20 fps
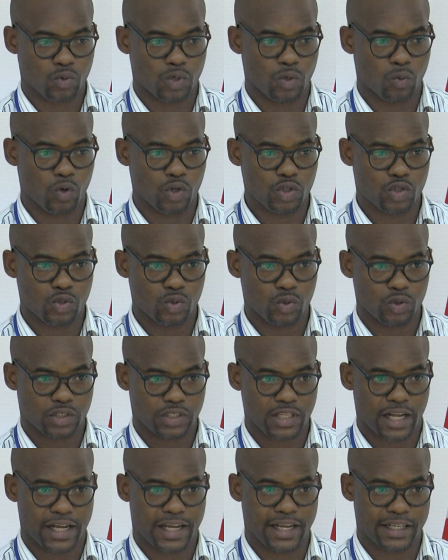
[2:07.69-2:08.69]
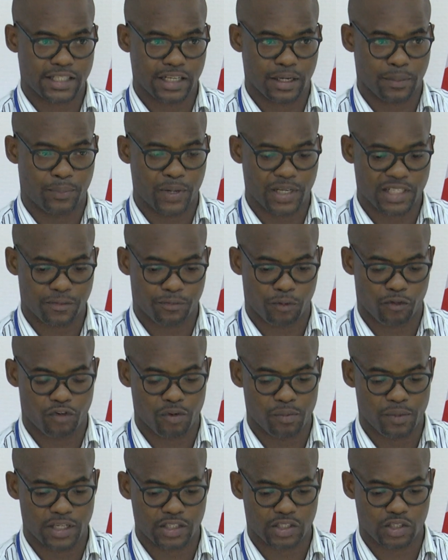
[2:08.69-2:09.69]
We want to target a better
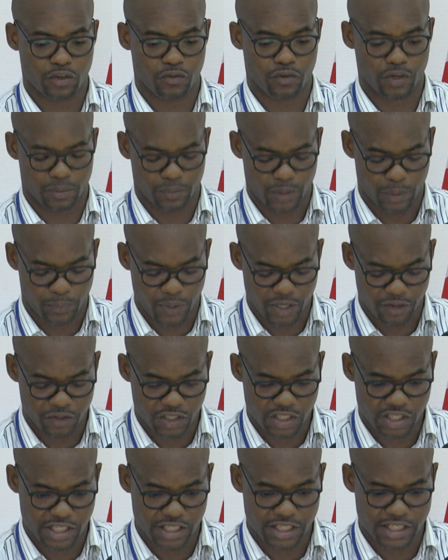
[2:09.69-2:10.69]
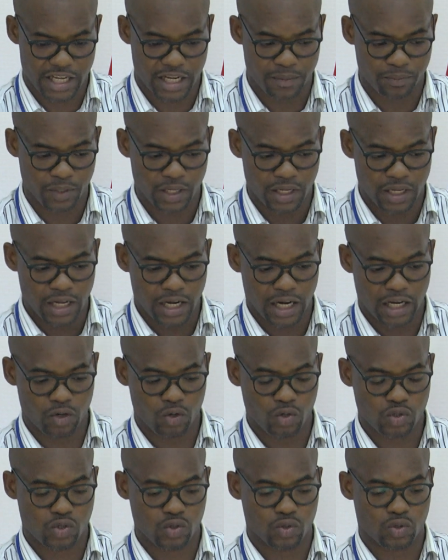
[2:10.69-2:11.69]
performance of the PV system, and
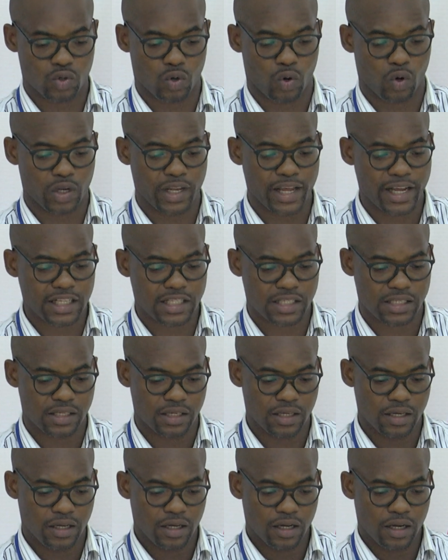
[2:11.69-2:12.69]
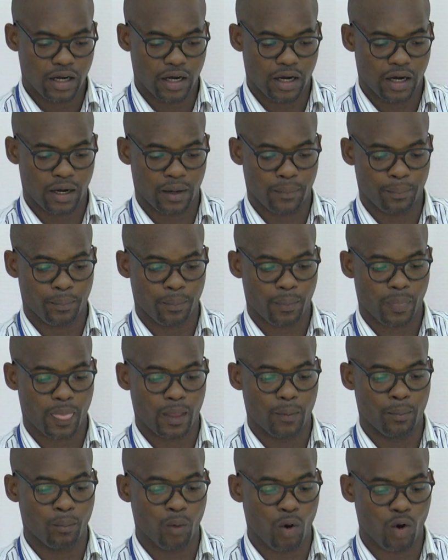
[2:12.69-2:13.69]
also to collect
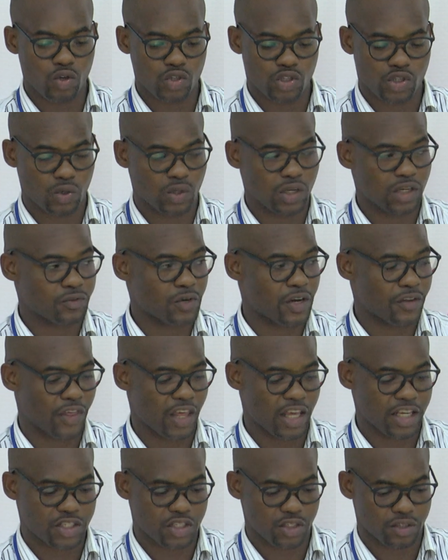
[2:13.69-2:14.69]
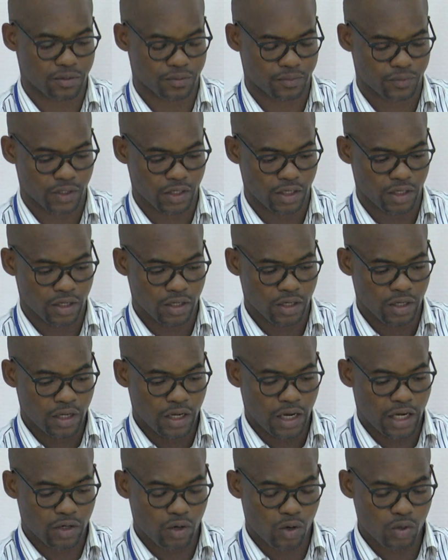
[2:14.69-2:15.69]
more solar radiation,
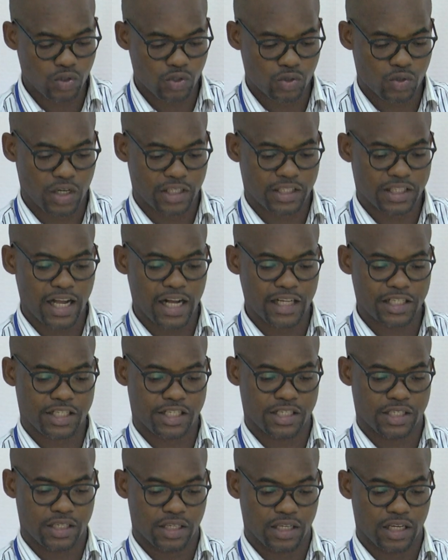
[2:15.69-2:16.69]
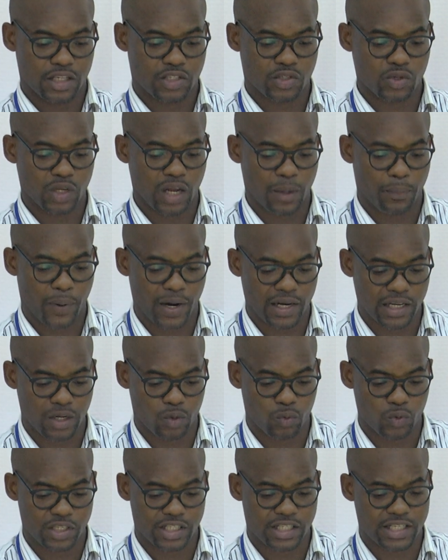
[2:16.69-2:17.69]
and also to attach a solar
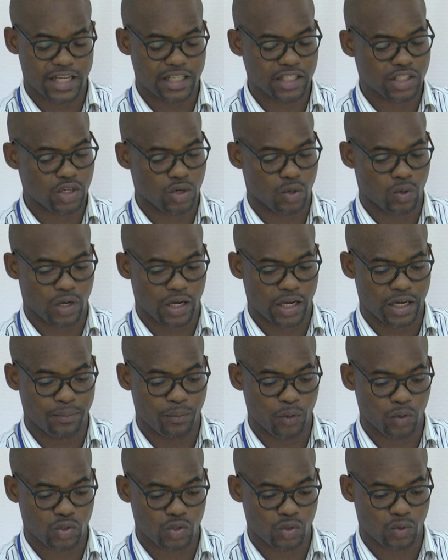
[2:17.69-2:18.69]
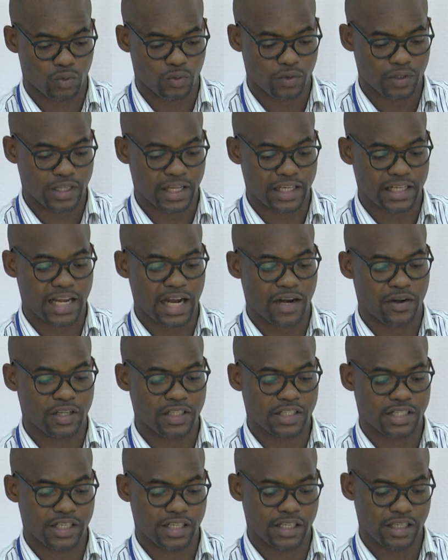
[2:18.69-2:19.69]
panel with sensor and motor that
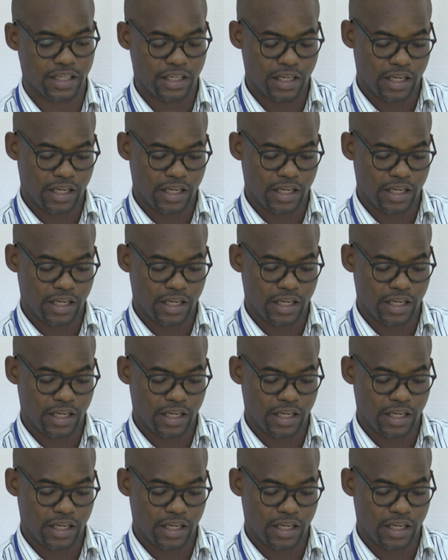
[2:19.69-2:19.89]
guarantee